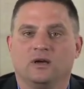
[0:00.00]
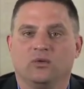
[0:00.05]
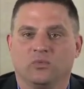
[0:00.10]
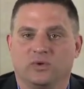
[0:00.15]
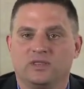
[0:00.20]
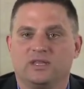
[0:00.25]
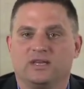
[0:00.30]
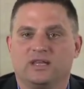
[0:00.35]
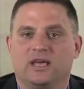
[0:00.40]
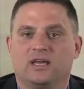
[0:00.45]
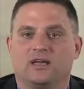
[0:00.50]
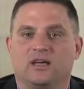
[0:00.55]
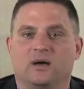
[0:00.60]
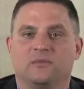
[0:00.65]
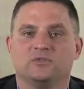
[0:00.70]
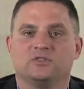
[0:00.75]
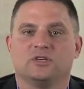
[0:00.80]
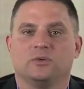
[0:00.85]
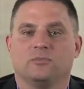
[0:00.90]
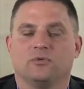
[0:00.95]
when the day
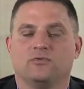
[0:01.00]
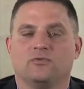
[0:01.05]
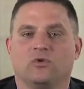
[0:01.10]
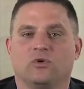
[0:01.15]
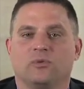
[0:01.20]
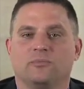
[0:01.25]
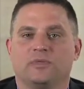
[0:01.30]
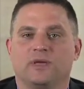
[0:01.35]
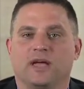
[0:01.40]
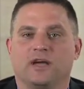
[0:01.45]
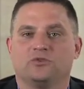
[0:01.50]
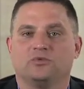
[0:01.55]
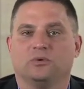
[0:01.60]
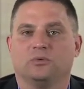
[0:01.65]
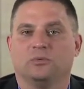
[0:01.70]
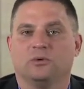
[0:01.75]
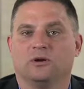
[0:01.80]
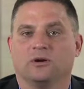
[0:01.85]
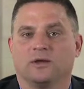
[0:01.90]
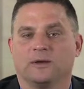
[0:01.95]
comes to perform the
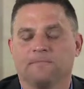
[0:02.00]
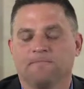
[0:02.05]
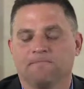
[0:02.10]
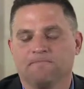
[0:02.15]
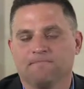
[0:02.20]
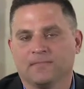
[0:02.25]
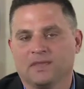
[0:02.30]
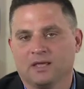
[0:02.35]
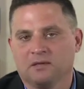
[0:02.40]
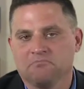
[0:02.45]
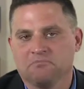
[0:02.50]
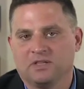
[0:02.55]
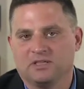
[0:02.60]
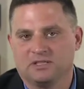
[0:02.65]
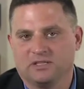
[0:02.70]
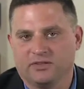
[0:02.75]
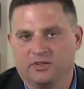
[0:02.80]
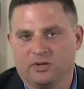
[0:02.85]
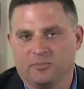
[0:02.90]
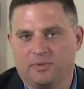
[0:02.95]
actual work. It's
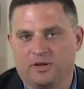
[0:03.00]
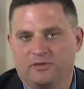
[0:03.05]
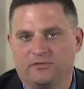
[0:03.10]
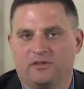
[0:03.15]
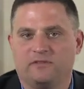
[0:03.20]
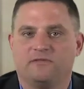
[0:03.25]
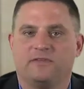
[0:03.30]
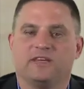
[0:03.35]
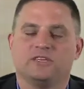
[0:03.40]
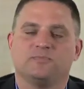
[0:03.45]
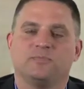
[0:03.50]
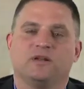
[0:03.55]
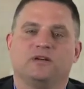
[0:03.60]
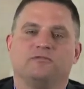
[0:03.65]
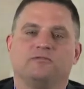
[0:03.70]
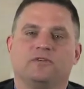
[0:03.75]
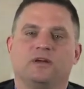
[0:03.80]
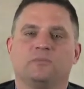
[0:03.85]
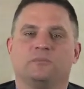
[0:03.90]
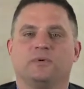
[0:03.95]
a little bit of an investment up
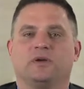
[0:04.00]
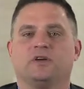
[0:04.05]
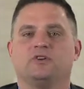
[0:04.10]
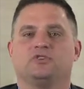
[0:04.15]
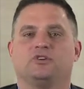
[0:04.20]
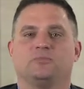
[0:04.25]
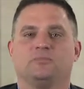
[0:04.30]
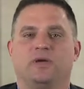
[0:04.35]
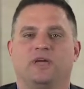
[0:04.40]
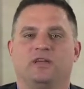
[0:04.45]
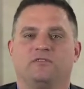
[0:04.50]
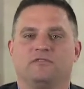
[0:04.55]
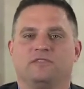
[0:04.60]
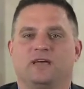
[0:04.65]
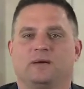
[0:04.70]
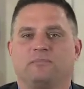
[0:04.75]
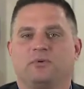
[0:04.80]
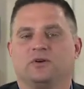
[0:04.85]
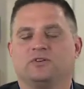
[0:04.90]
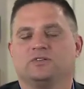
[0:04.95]
front because you're paying for
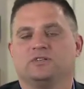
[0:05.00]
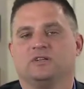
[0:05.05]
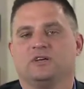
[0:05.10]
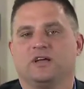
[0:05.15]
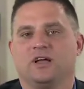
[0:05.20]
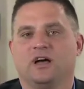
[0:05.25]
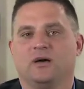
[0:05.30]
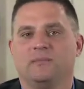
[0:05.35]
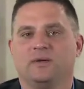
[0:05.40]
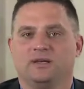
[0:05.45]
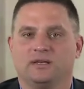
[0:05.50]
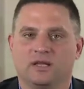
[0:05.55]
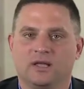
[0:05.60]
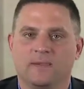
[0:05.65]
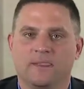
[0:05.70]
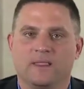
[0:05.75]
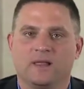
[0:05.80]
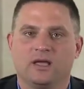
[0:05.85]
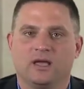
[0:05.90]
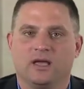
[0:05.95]
that person to come and
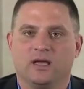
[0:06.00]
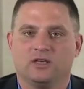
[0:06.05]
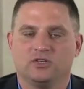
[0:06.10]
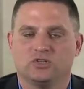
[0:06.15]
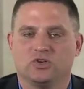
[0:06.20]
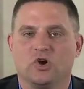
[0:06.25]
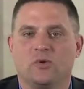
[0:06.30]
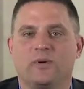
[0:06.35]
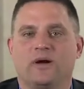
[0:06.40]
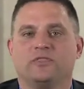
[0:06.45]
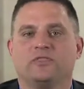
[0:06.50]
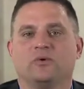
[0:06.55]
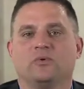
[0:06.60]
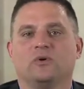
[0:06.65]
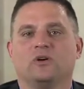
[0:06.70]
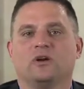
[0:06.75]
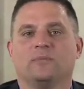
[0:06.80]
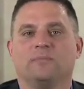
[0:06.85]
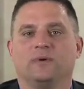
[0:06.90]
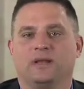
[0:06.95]
scope out the
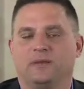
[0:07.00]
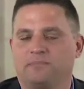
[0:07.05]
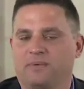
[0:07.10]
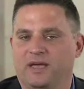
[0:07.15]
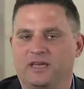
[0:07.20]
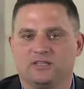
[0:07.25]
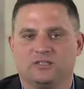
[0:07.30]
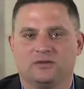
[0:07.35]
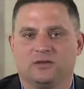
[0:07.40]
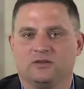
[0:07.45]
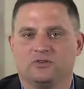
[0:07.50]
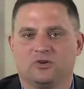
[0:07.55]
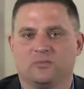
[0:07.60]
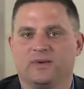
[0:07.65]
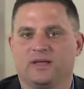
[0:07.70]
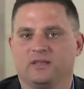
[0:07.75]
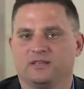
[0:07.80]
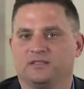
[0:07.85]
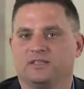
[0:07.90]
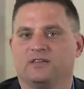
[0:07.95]
work, but it pays
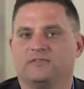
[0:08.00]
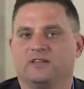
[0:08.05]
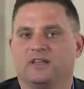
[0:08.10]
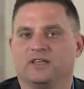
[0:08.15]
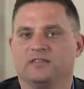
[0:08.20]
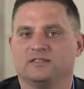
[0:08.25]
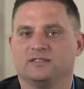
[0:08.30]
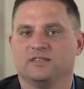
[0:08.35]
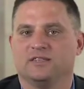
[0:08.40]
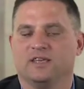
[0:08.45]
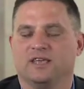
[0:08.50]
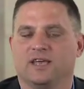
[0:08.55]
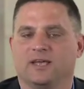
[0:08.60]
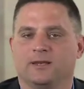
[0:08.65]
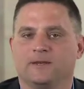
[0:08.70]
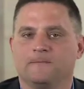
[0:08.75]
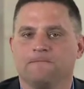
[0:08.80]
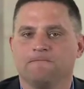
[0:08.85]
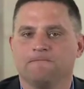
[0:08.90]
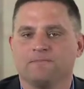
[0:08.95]
tremendous dividends in the
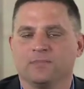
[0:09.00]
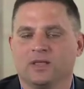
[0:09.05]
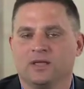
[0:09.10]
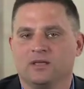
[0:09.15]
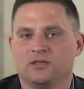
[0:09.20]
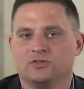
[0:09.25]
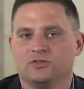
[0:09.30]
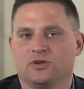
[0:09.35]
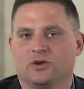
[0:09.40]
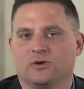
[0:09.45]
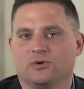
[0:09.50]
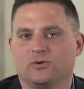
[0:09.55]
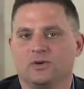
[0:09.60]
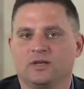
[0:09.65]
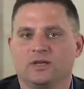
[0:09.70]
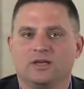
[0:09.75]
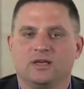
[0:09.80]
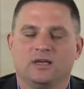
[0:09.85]
end. So